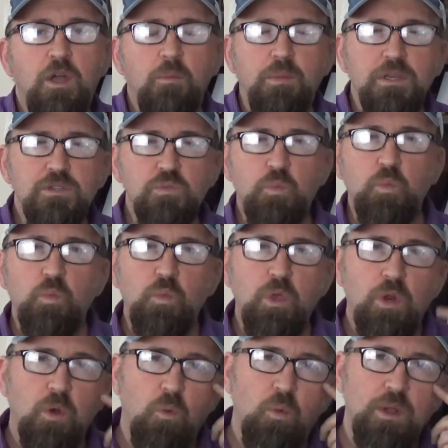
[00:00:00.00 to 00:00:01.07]
Because, you
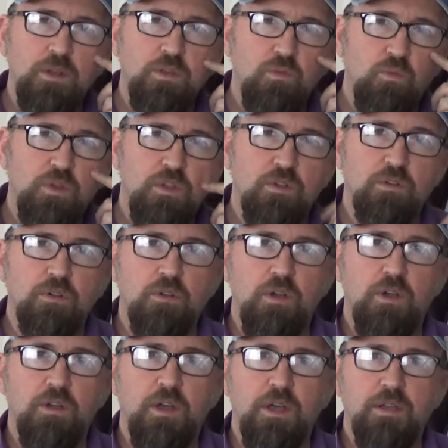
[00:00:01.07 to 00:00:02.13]
know, when you're
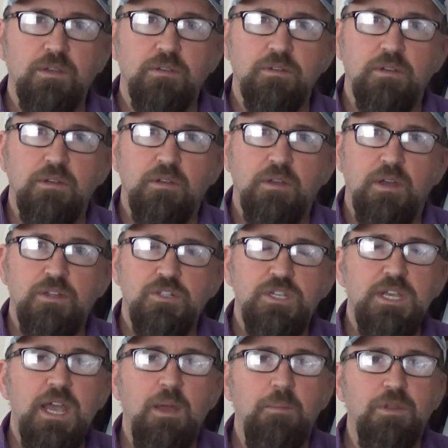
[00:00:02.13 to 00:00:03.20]
a
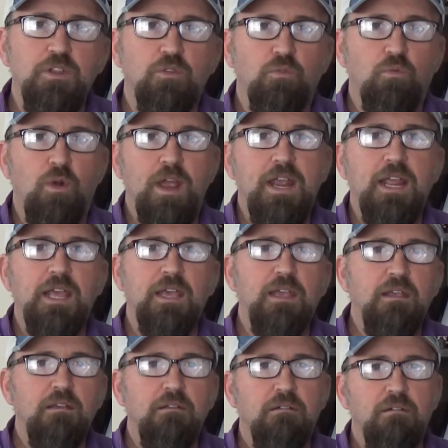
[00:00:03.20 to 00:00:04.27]
GM and you're
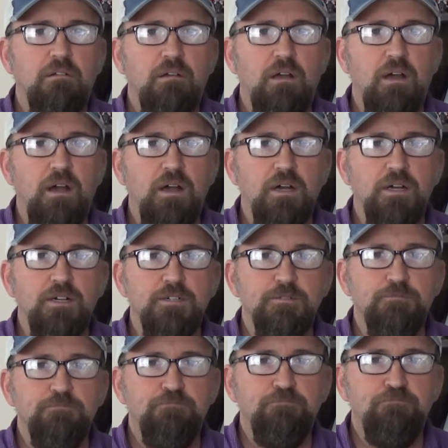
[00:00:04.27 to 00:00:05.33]
writing a
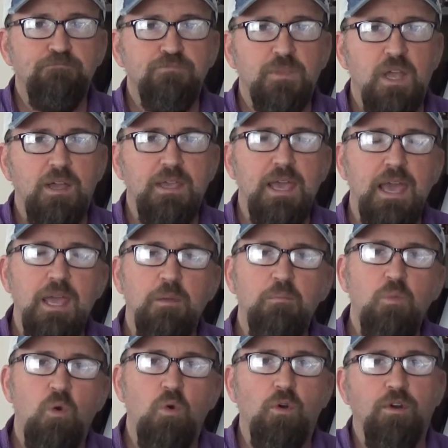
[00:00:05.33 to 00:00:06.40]
game,
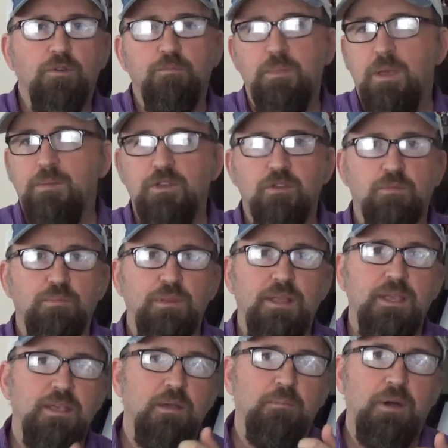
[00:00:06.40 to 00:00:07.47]
or maybe you're
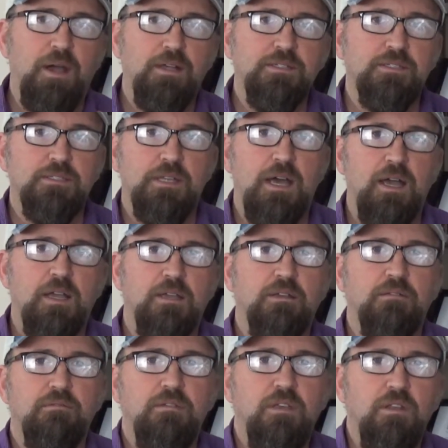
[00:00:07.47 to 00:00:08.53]
playing a box stock,
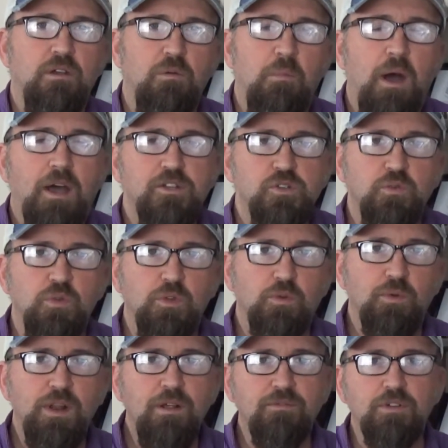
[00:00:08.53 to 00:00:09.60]
you know, module or
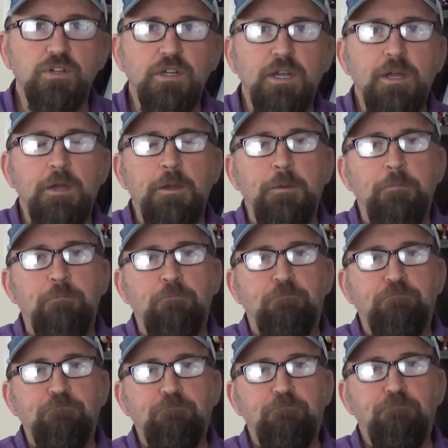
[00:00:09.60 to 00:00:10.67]
whatever,
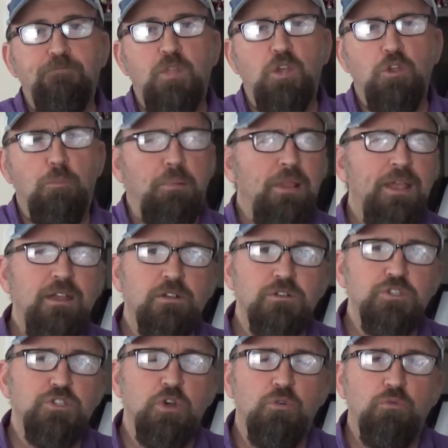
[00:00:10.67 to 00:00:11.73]
your
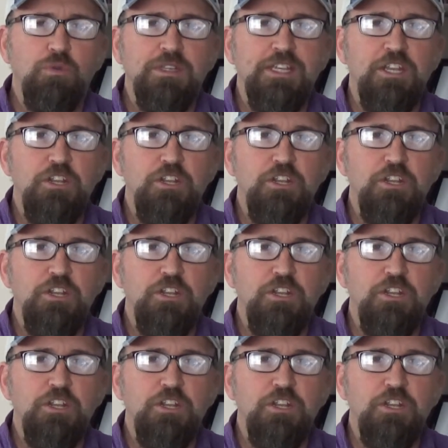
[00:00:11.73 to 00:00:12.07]
players don't really